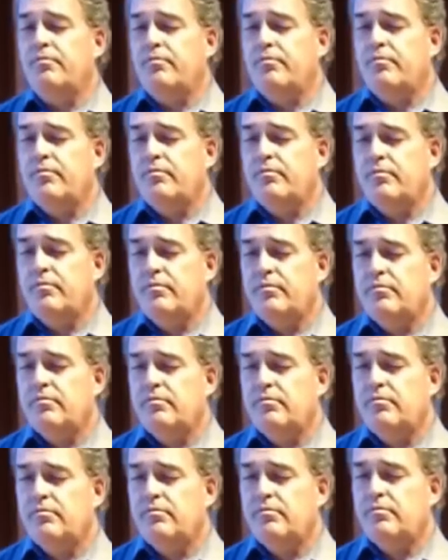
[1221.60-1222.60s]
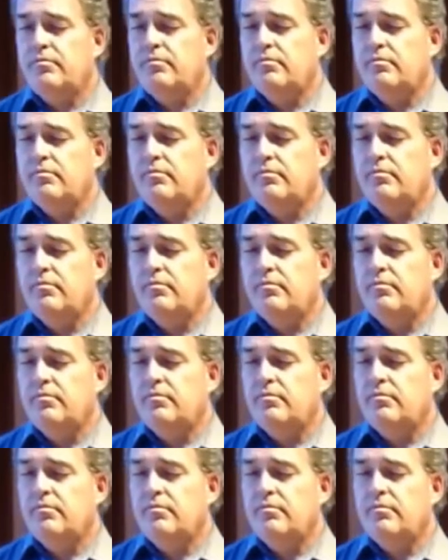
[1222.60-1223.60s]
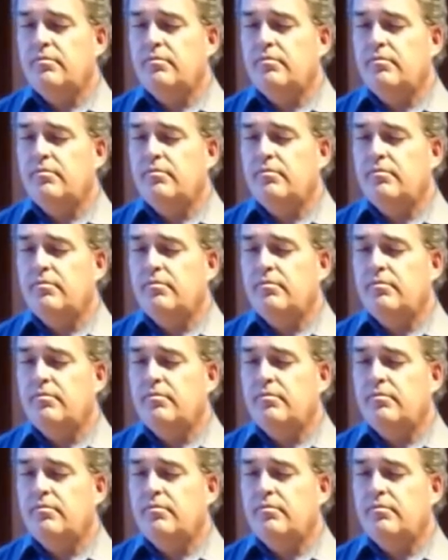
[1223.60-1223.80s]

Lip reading: (no one is talking)